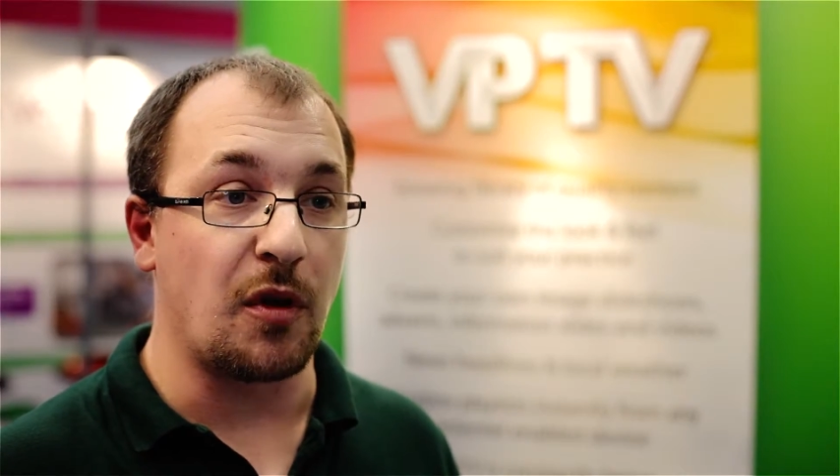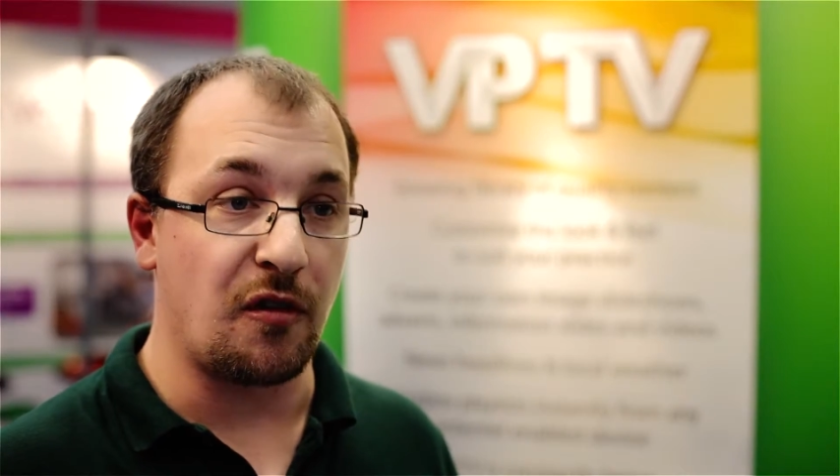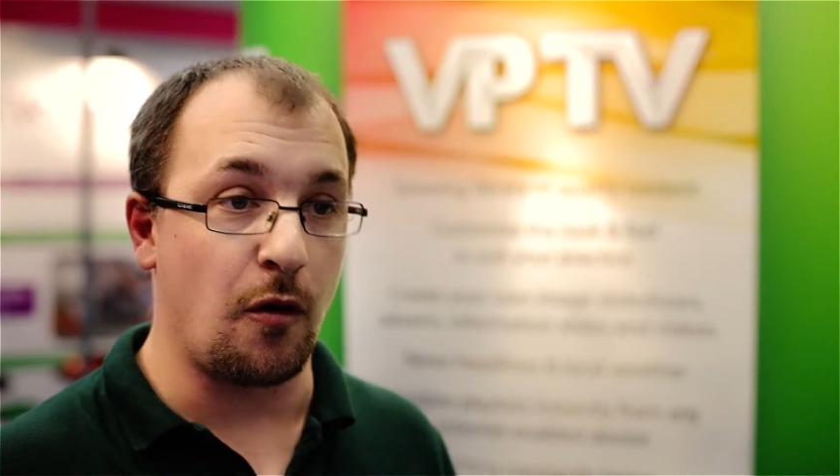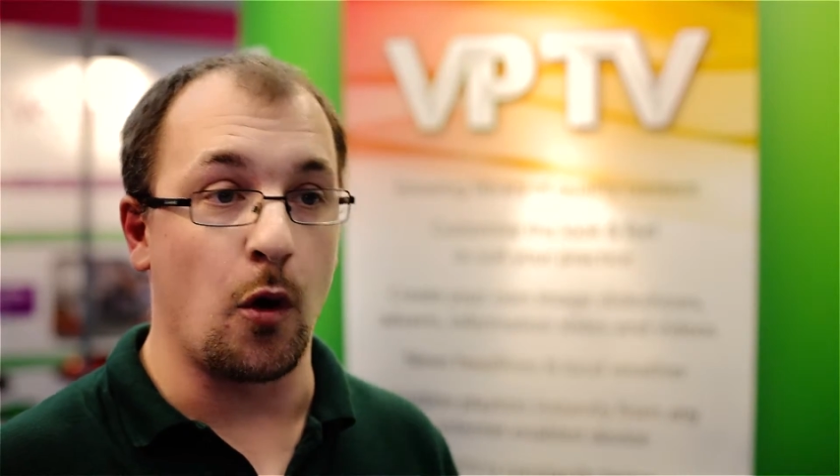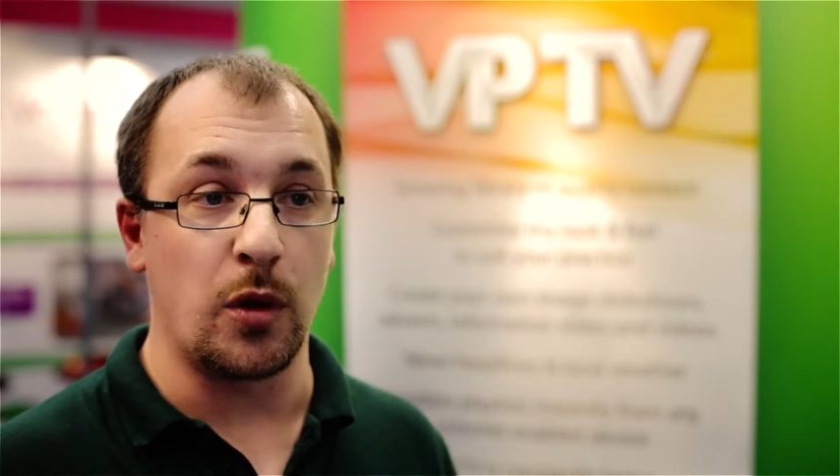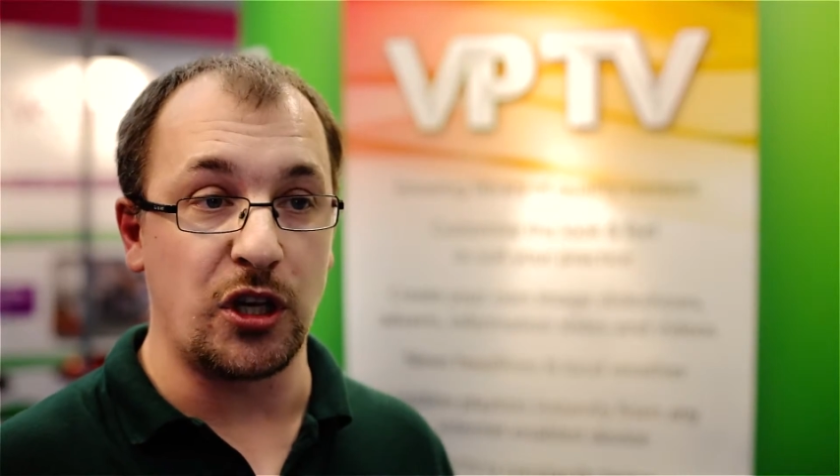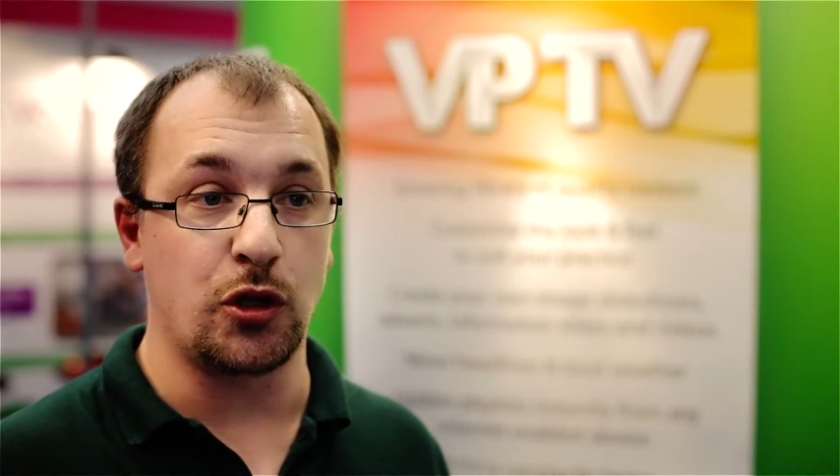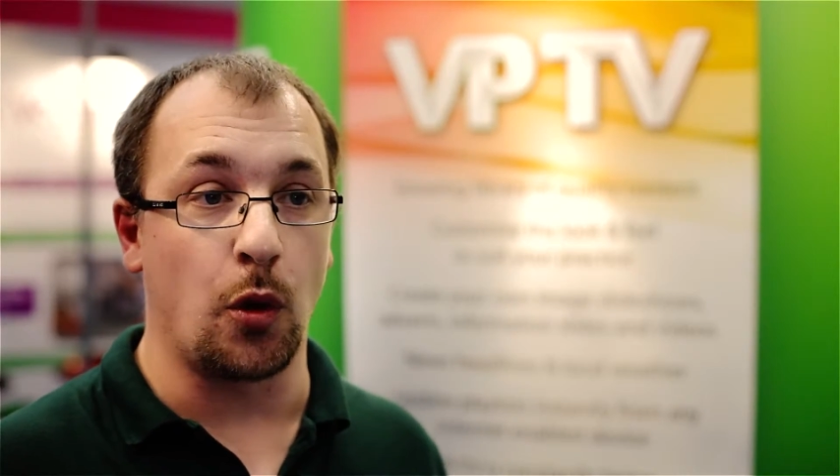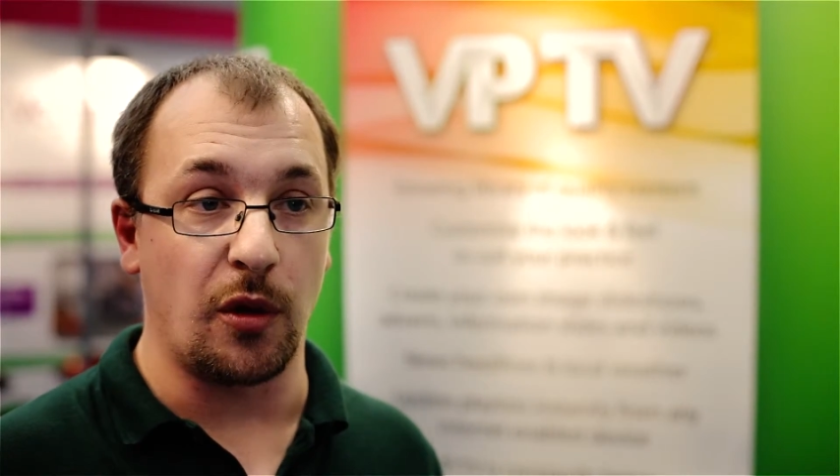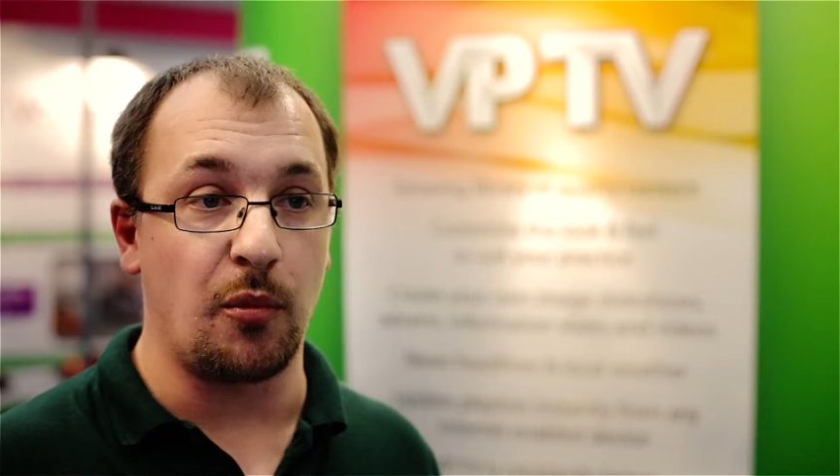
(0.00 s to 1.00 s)
before we
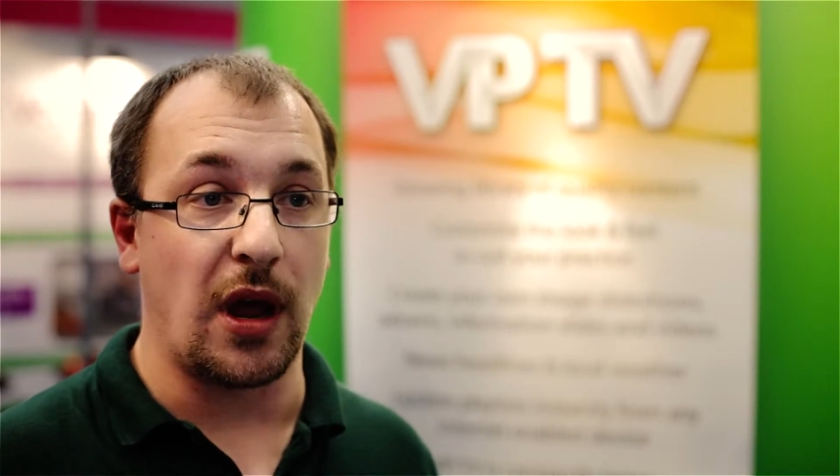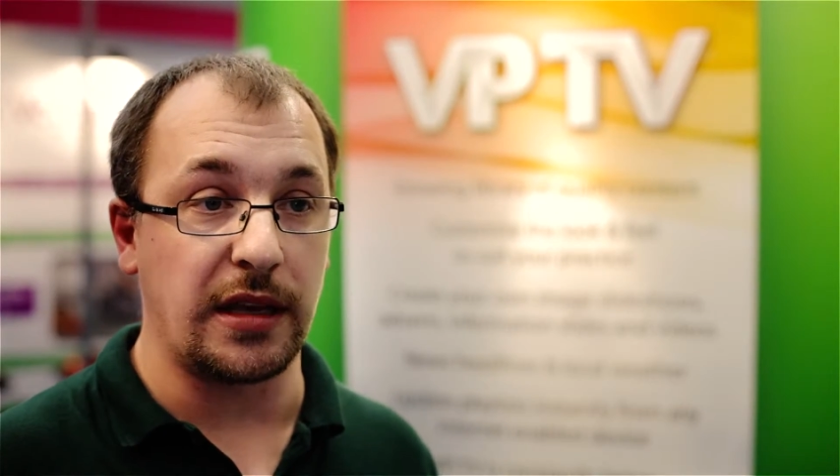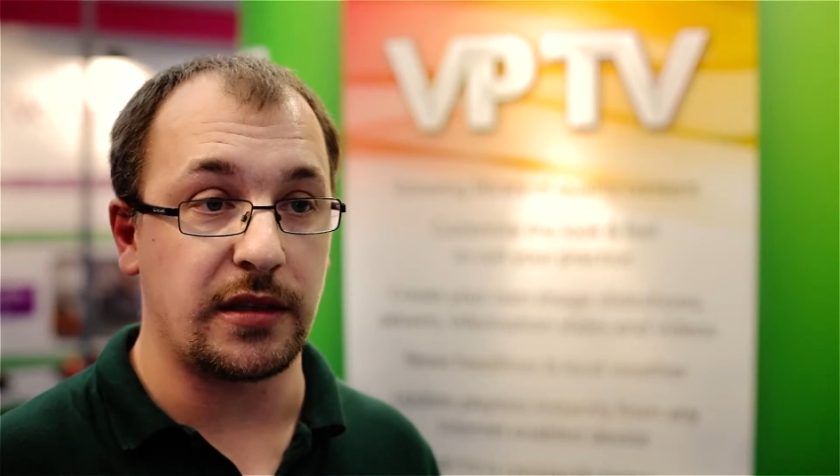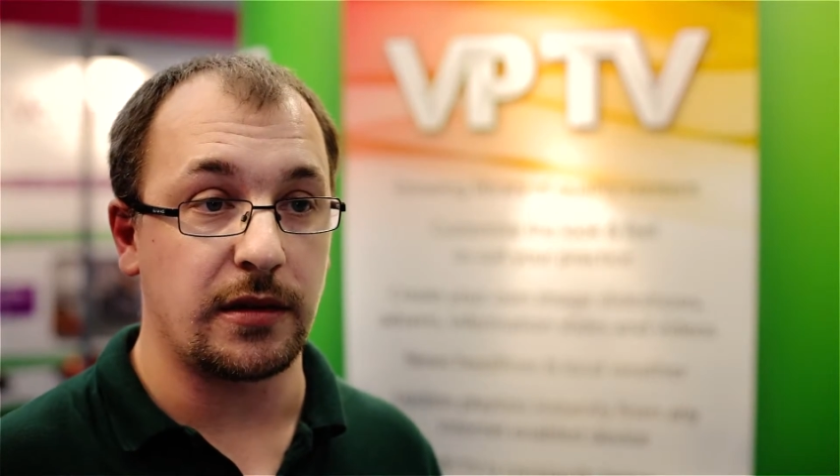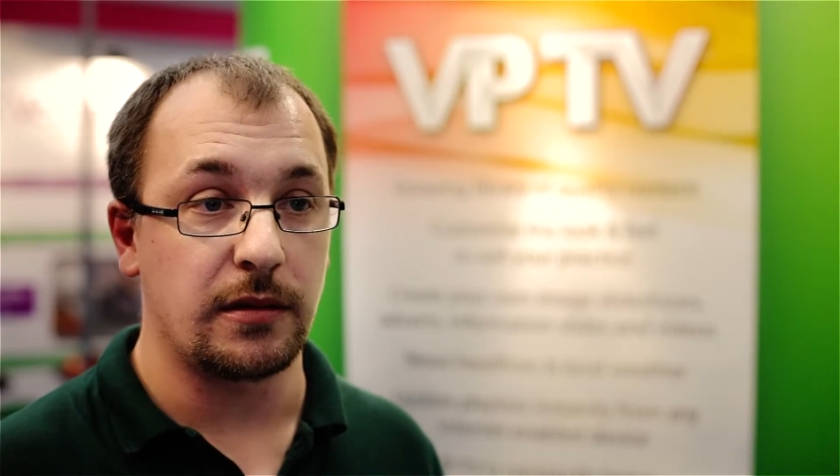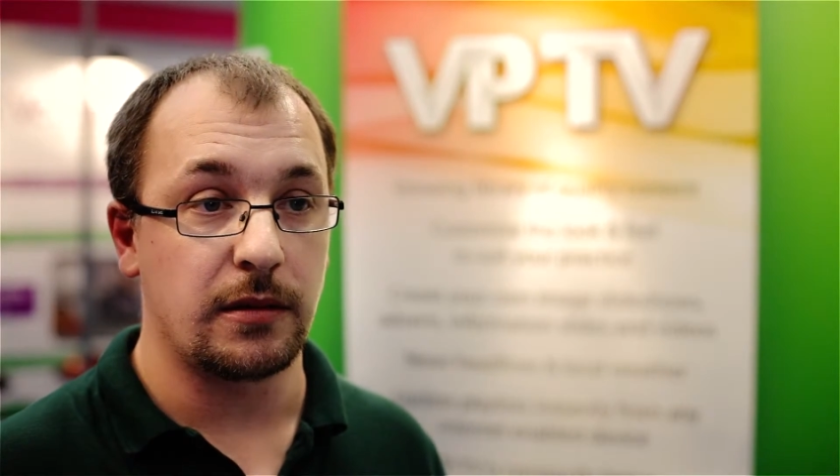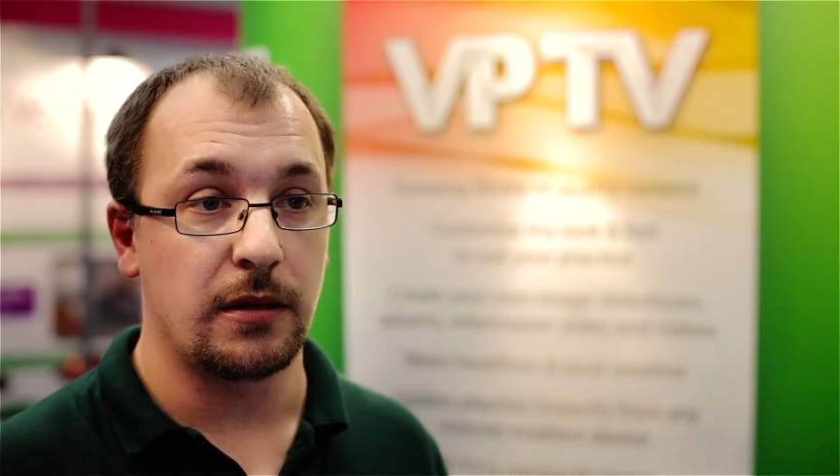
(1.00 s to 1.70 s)
show the price.